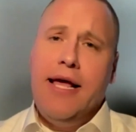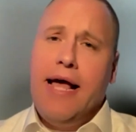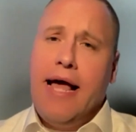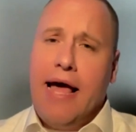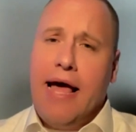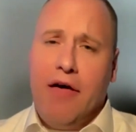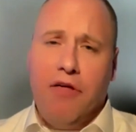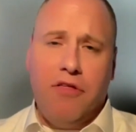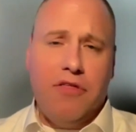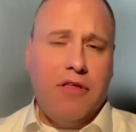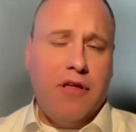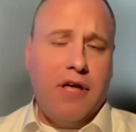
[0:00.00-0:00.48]

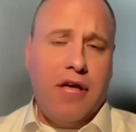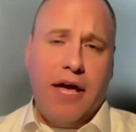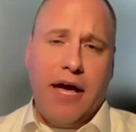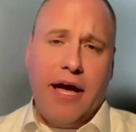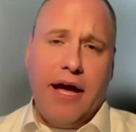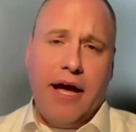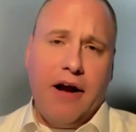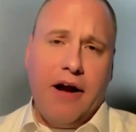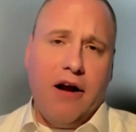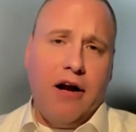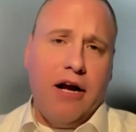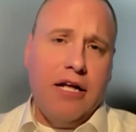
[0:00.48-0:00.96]

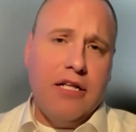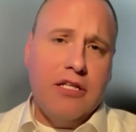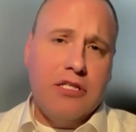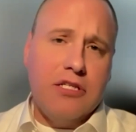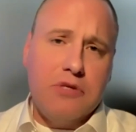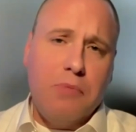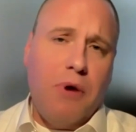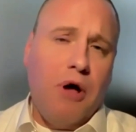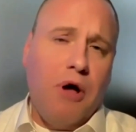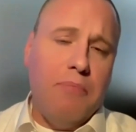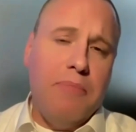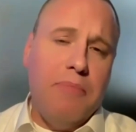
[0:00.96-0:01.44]
healthcare and
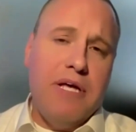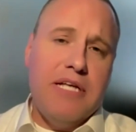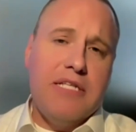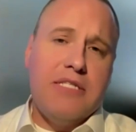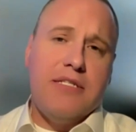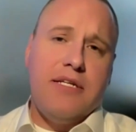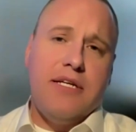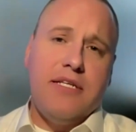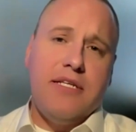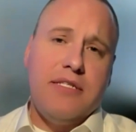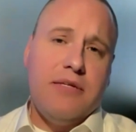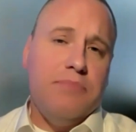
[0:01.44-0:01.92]
small
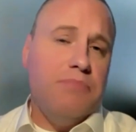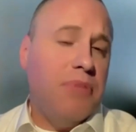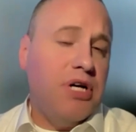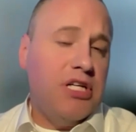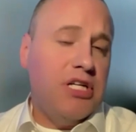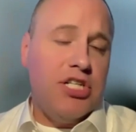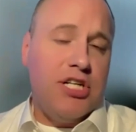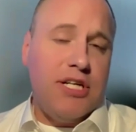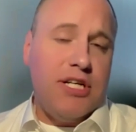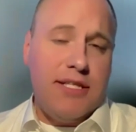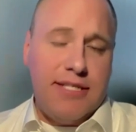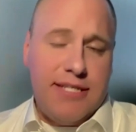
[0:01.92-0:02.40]
business and
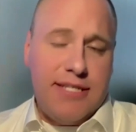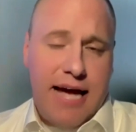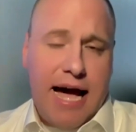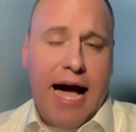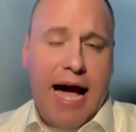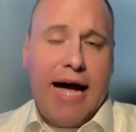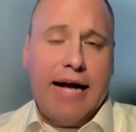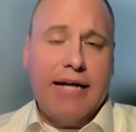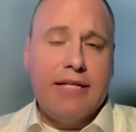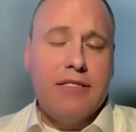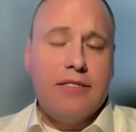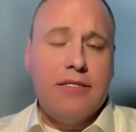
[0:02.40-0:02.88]
budget and
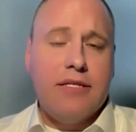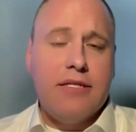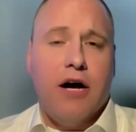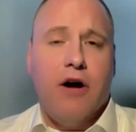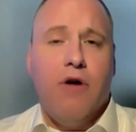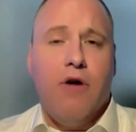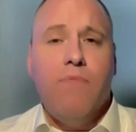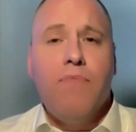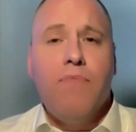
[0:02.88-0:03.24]
tax. So